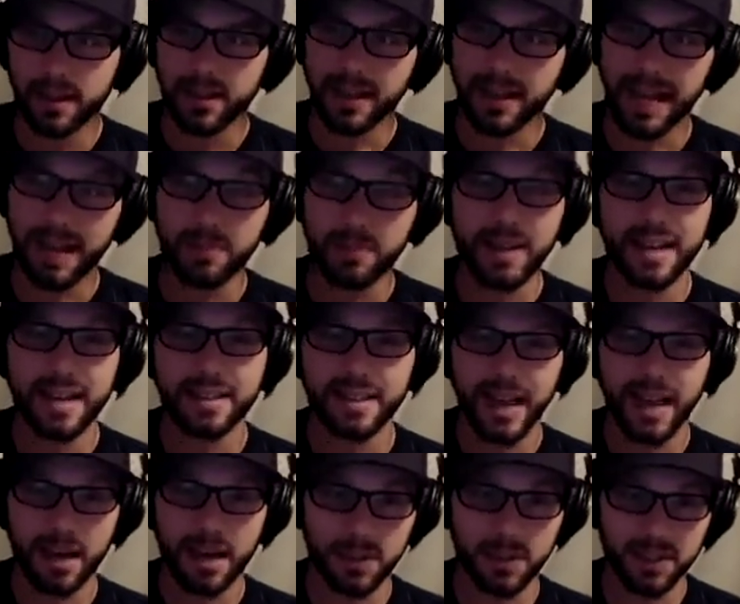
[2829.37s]
Game days in
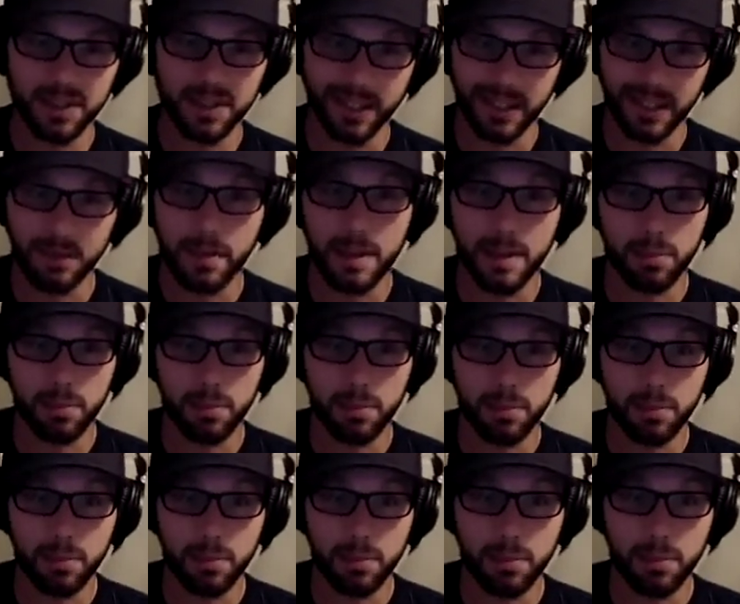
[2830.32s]
Iowa City, people
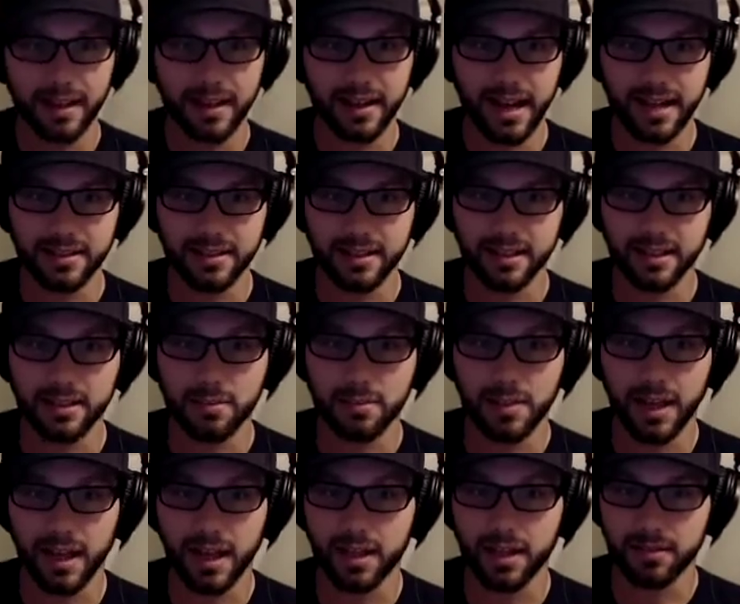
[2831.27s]
will recognize us and
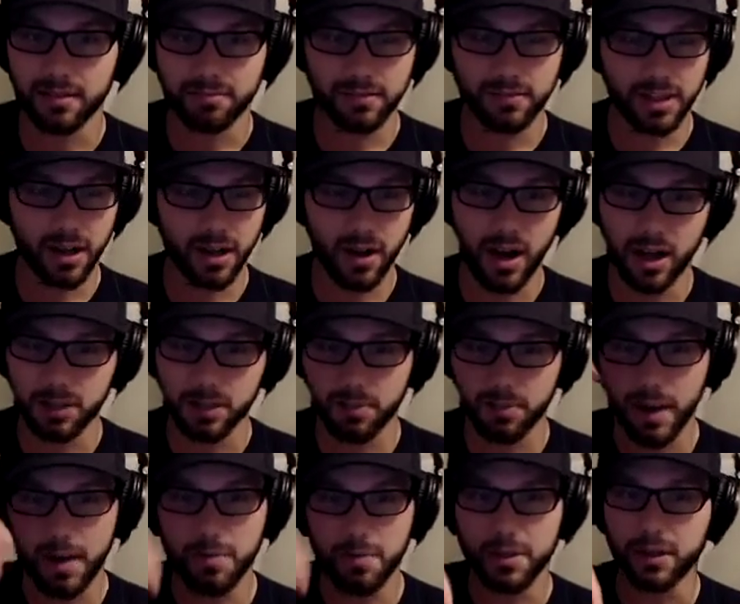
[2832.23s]
be like, Hawks
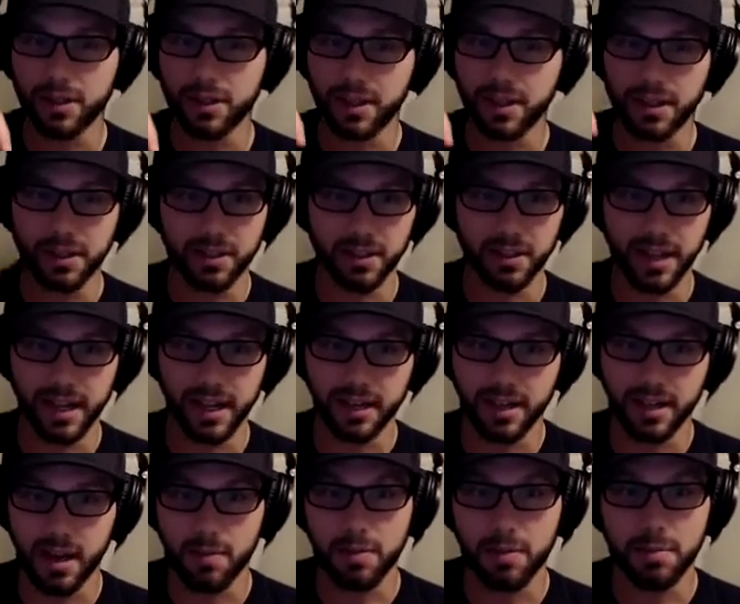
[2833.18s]
by a million, or like,
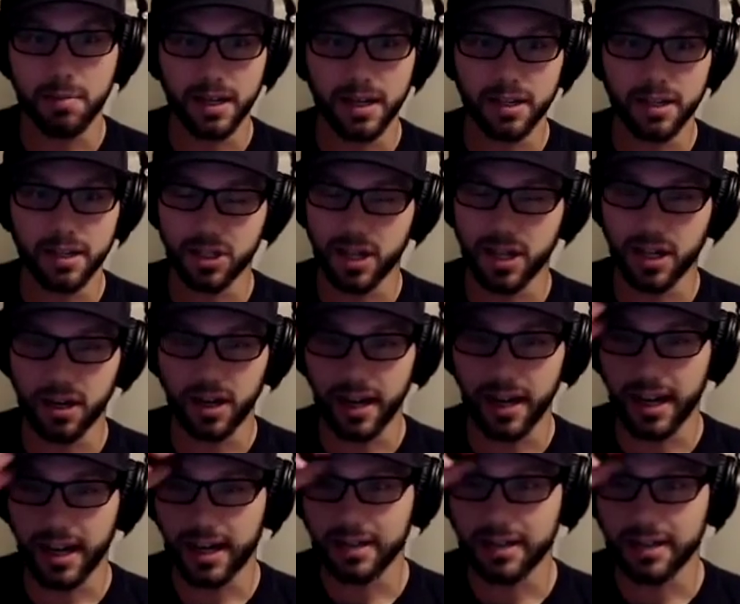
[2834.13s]
come and meet us, shake our
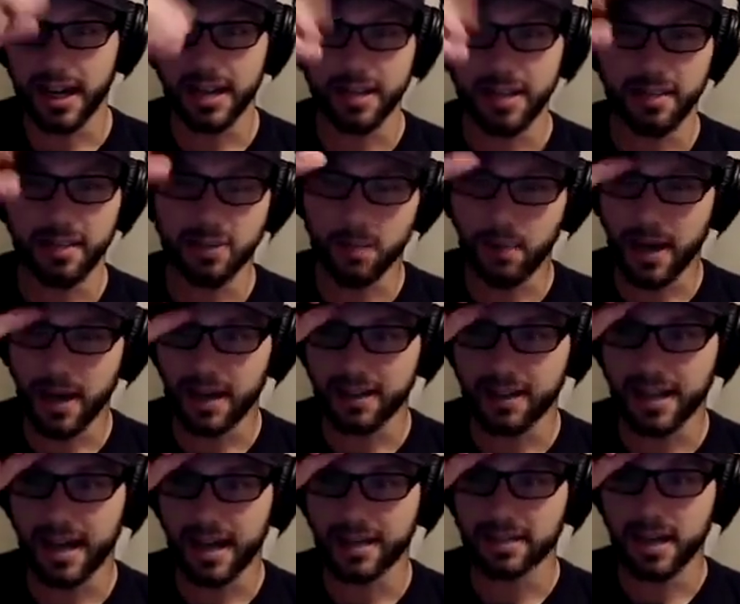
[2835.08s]
hands. Hey, love the
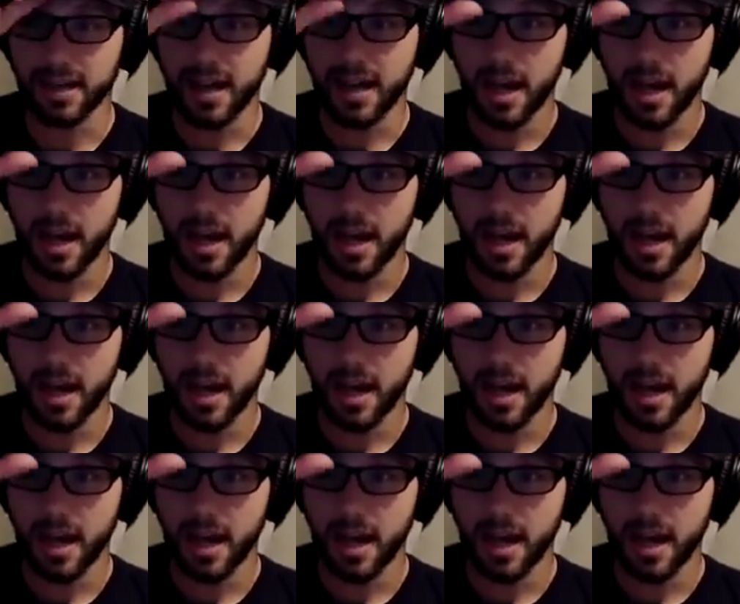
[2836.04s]
podcast.